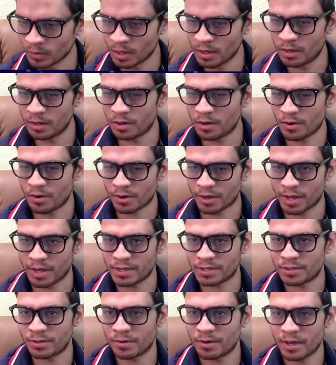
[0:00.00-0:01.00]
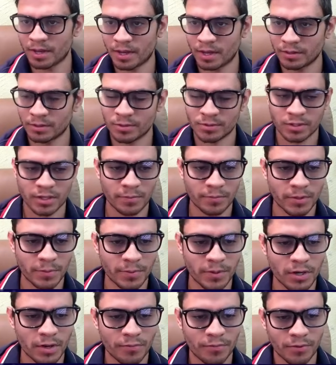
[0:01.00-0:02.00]
Okay, sorry, I had to stop the
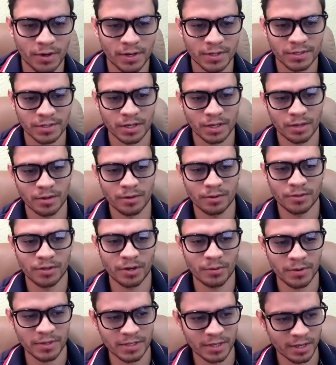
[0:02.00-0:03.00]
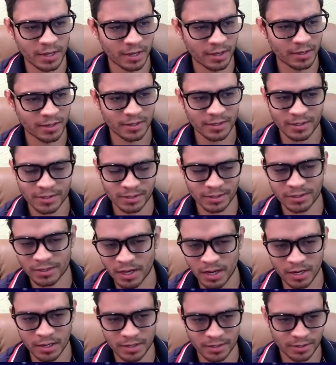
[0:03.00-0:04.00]
video for a second. There was
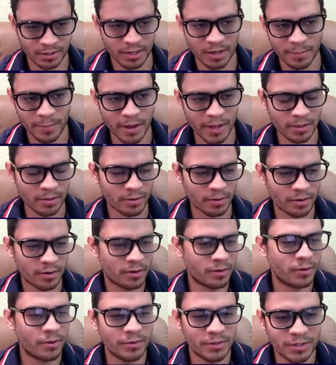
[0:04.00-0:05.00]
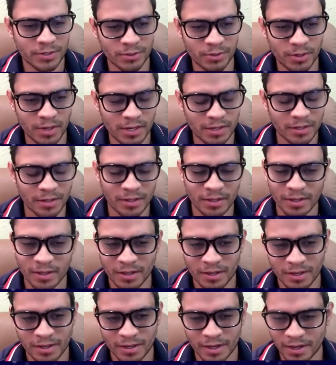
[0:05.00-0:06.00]
a vendor on the street,
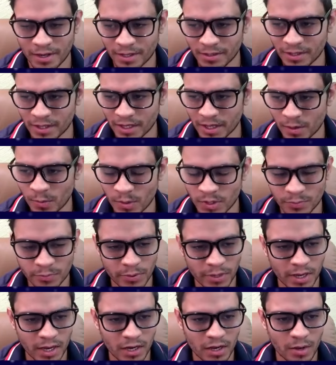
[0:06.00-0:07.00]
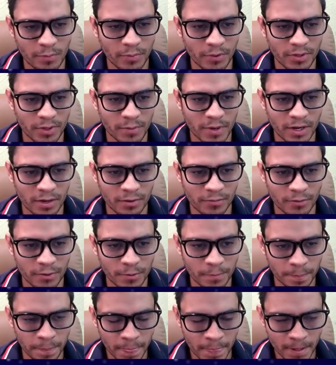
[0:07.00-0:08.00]
and I think he was picking up on the microphone.
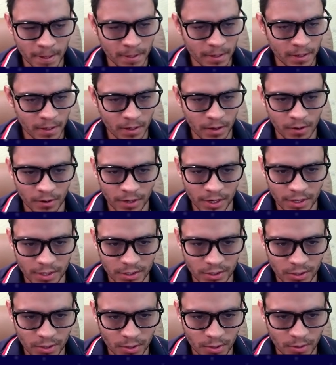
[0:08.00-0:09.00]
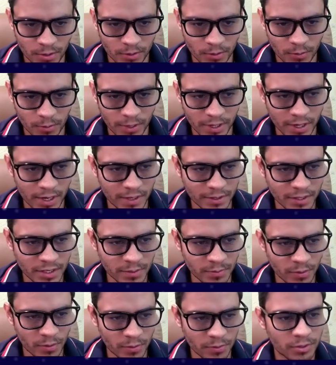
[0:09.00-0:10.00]
Okay, so we get these
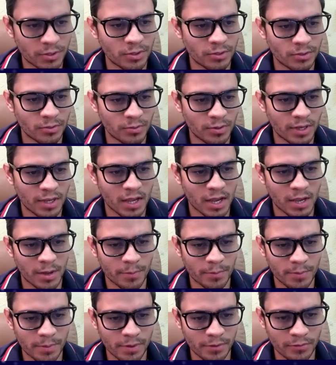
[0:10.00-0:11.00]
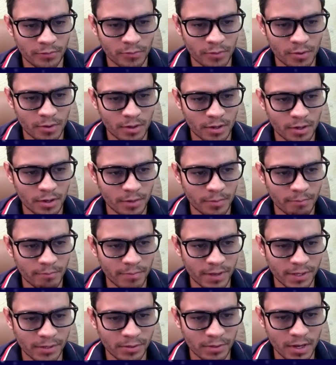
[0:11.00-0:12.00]
moves, just to recap. b4,
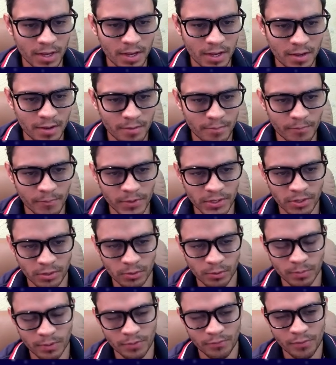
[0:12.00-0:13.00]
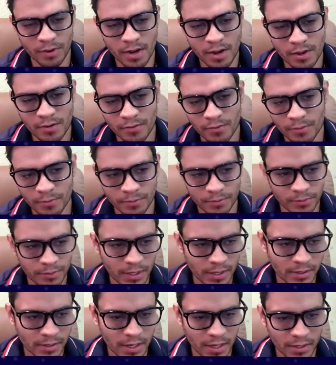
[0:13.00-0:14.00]
b3, bishop to b5, they
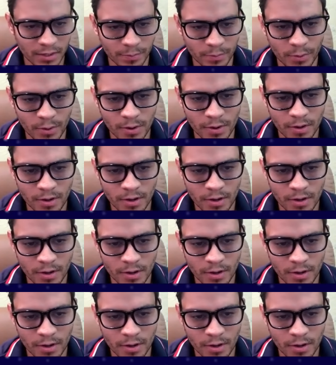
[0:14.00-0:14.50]
take the pawn.